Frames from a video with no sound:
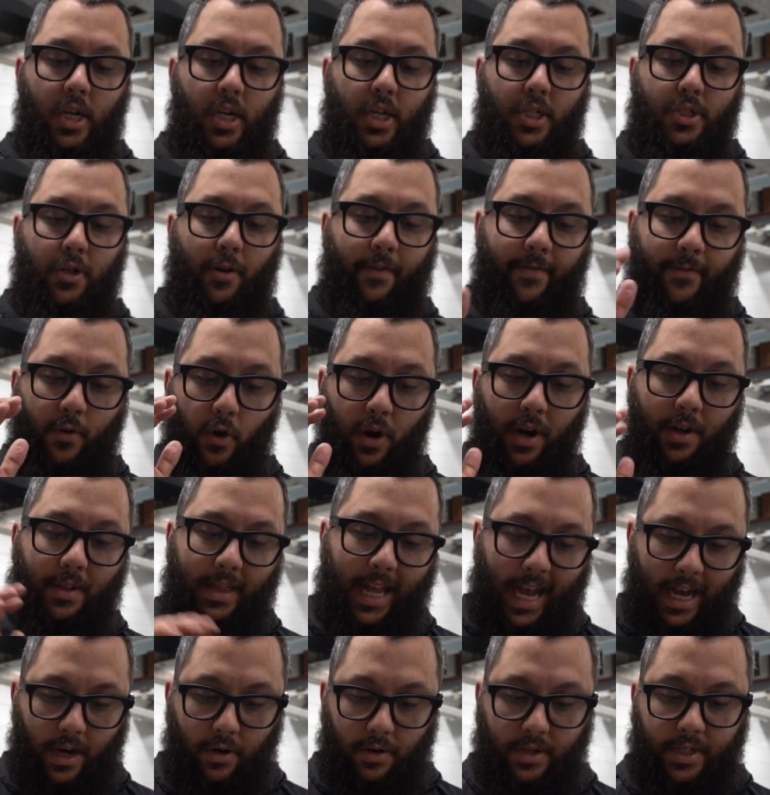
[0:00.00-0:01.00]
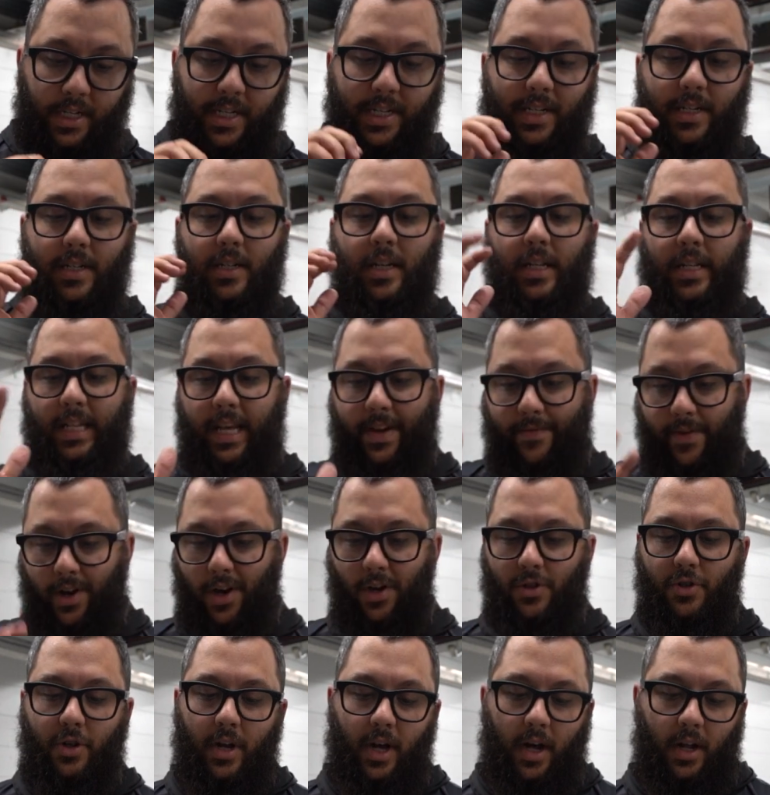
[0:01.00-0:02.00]
So for $1,000,
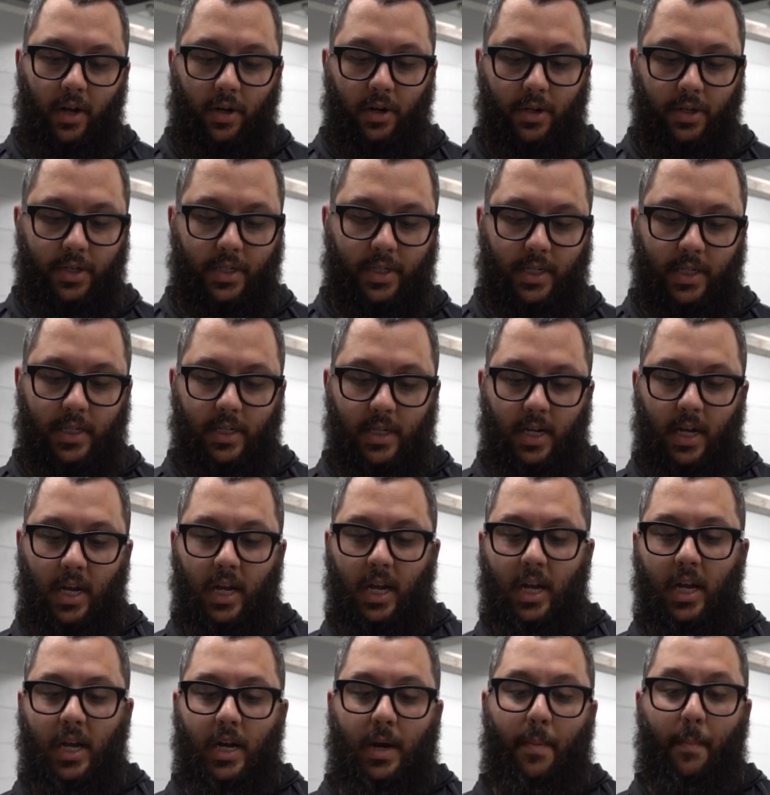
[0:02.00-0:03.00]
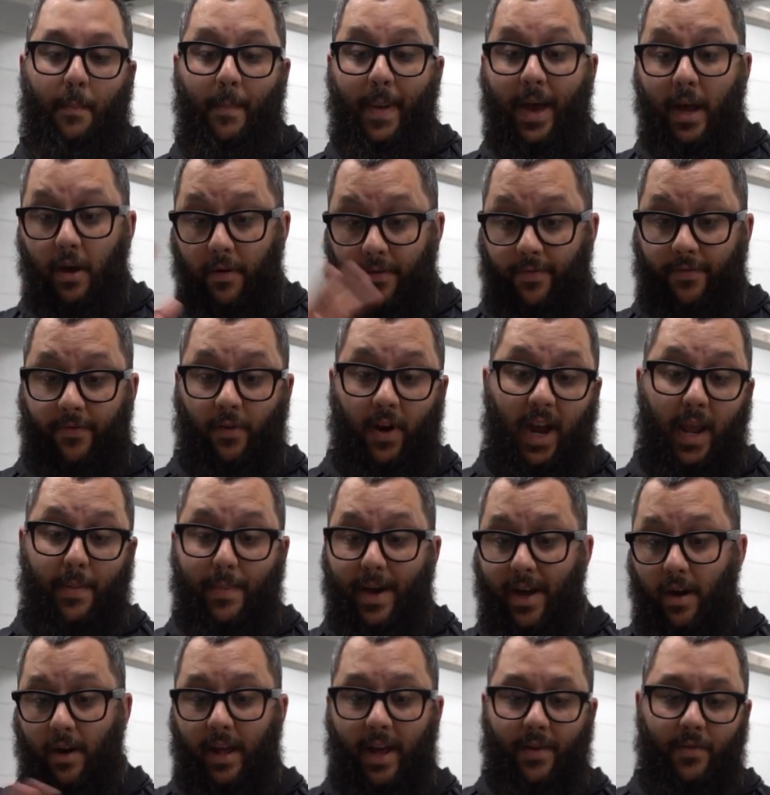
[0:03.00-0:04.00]
$1,100, metal frame,
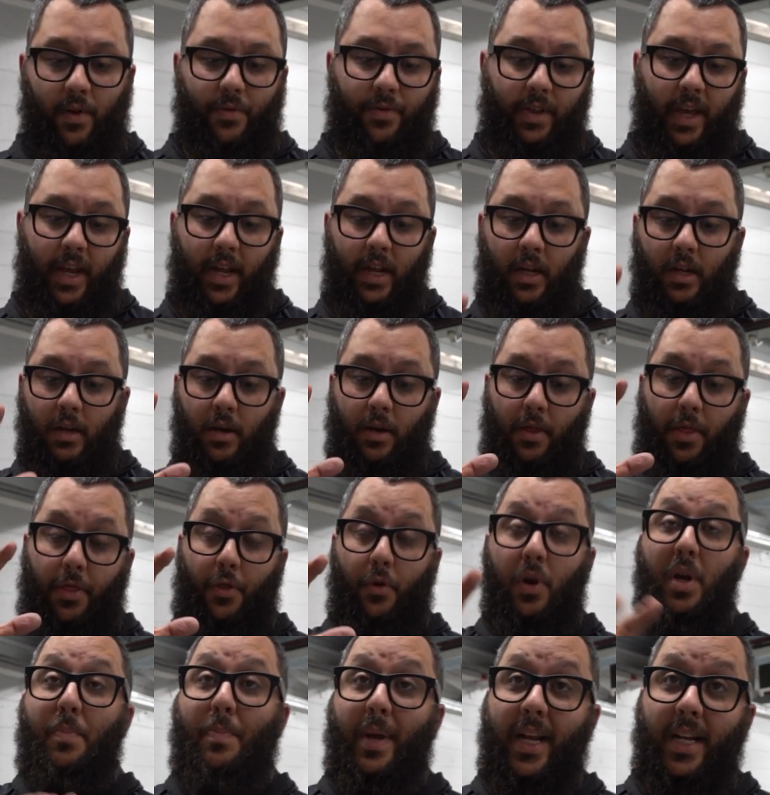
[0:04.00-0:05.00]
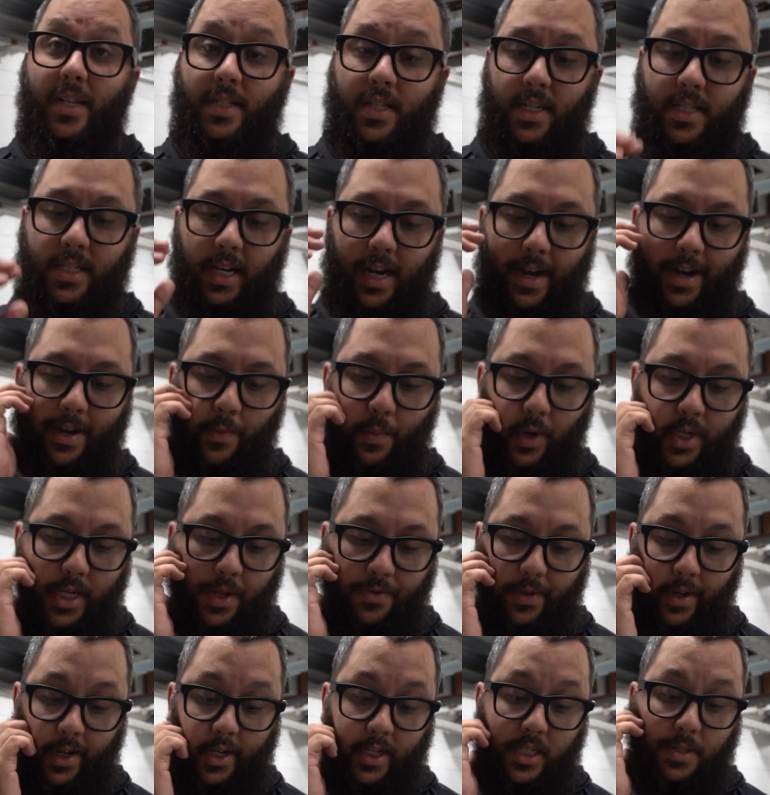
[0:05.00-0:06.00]
metal everything, 3-piece design, which I
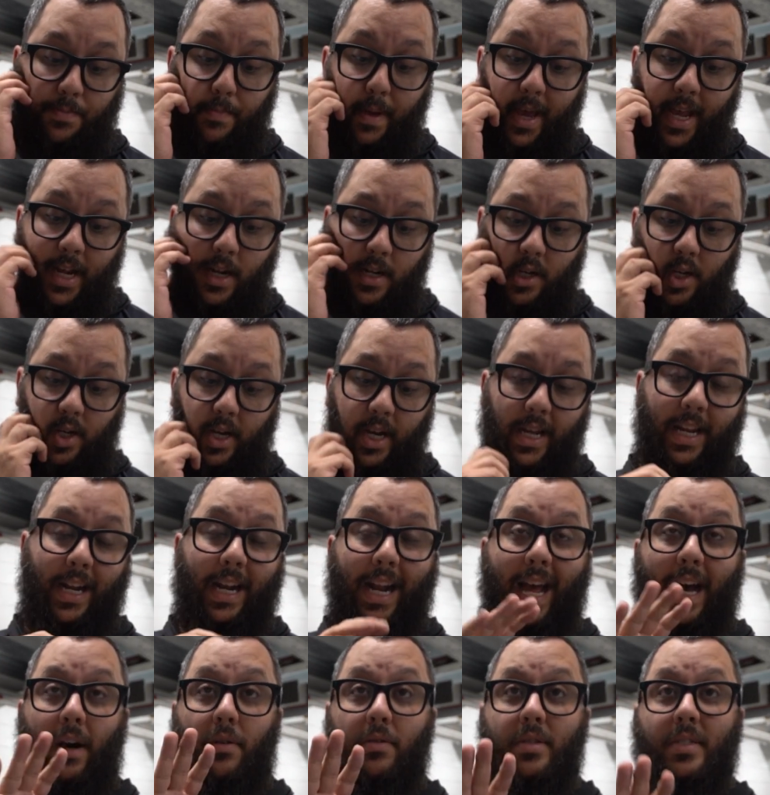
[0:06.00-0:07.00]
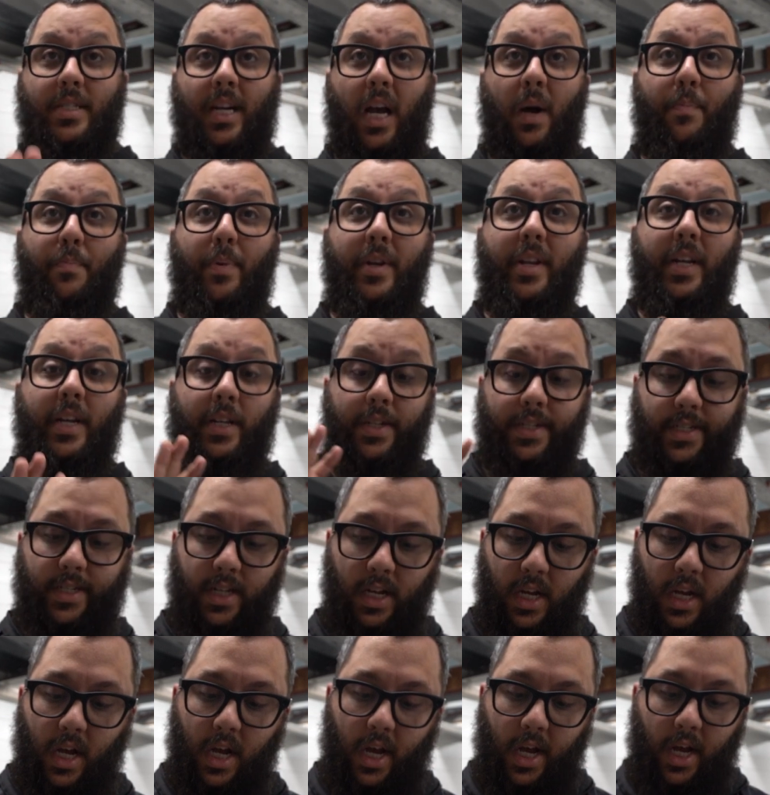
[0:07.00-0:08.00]
think is big. It allows companies
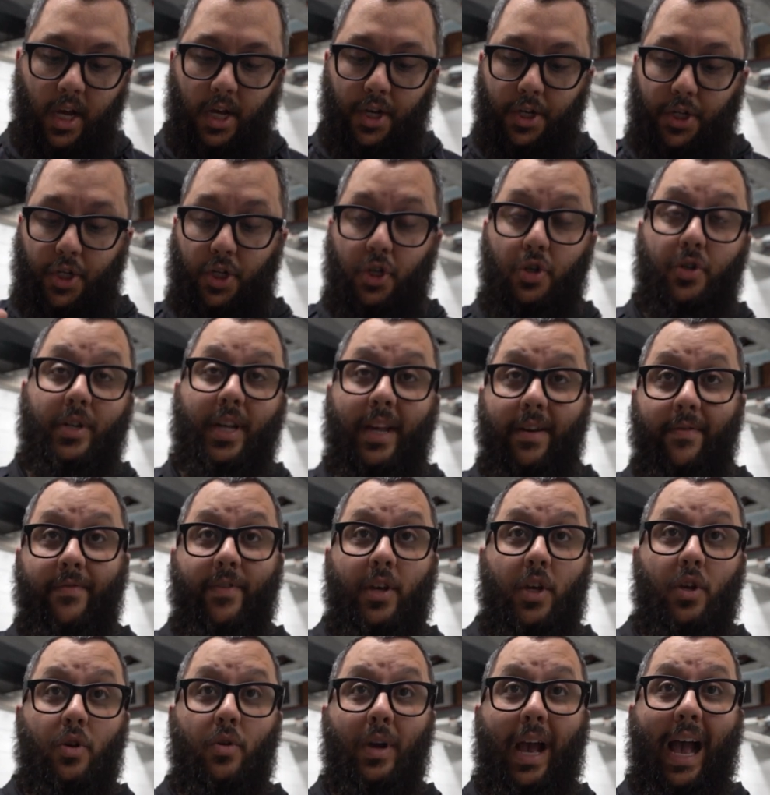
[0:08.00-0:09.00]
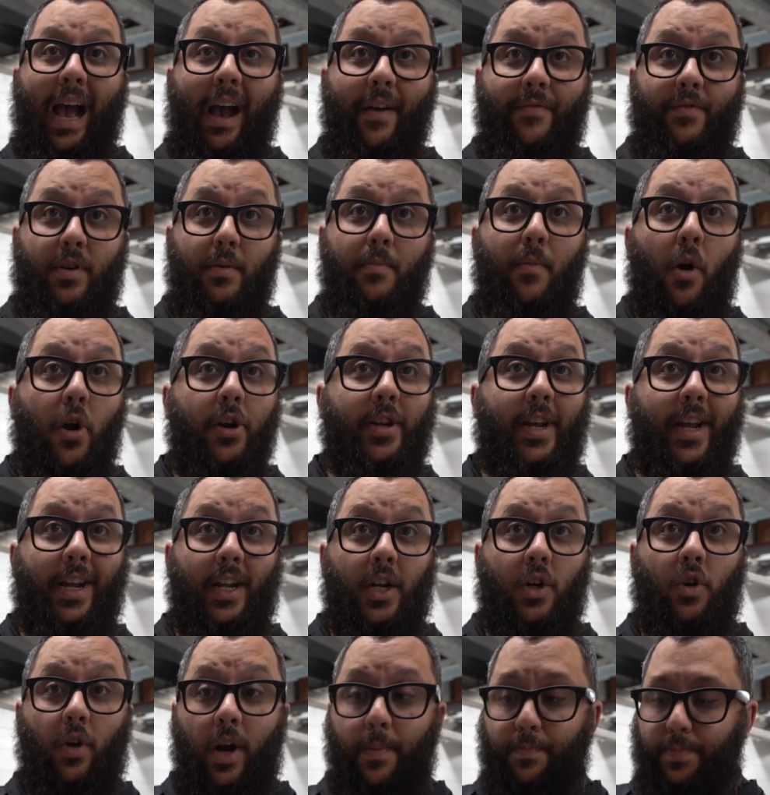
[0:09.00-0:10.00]
to give you
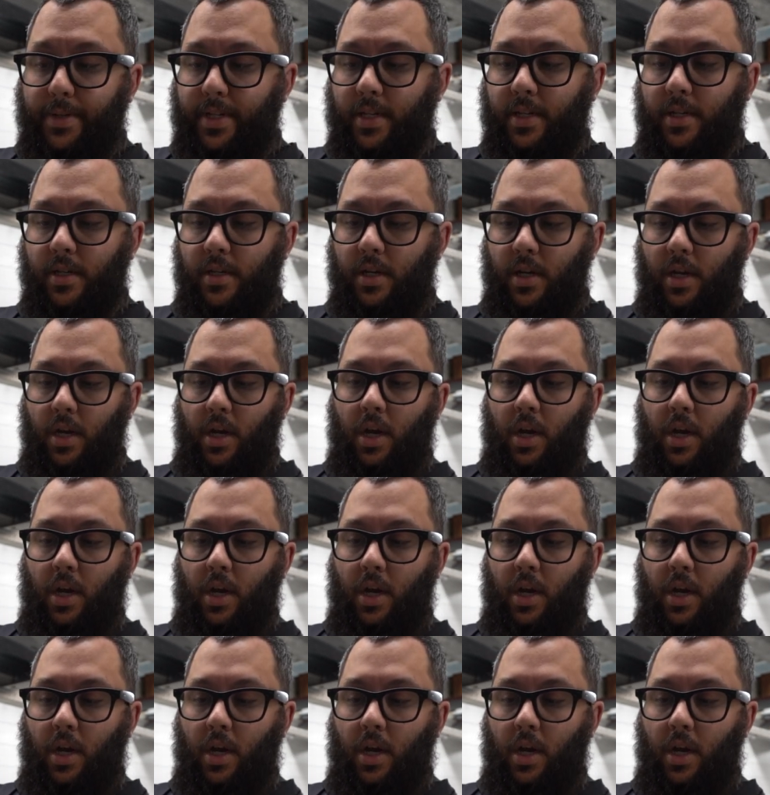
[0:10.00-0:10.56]
aftermarket grips,